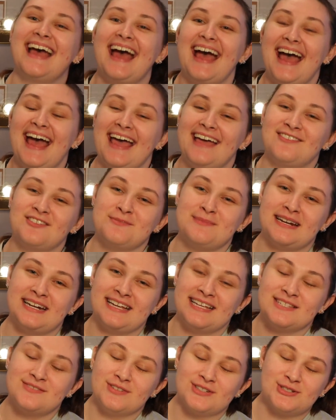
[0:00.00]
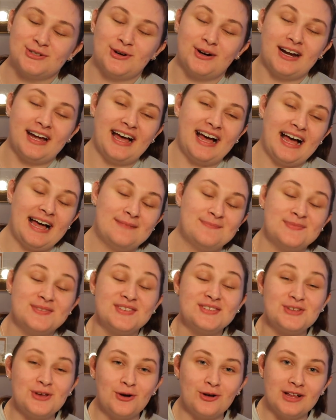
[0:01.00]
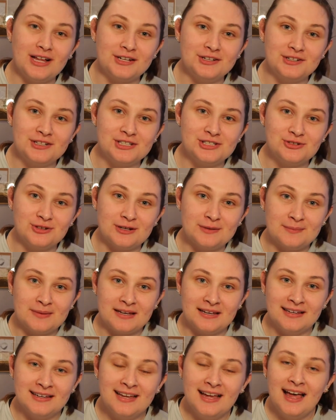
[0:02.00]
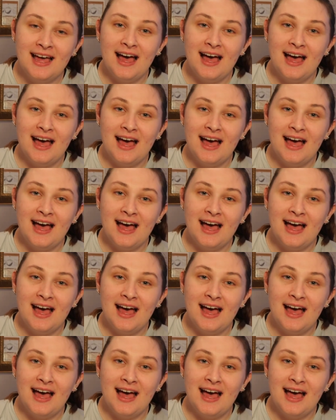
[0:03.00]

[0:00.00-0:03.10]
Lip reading: Hey everybody, it's Victoria. I'm so glad you could join me.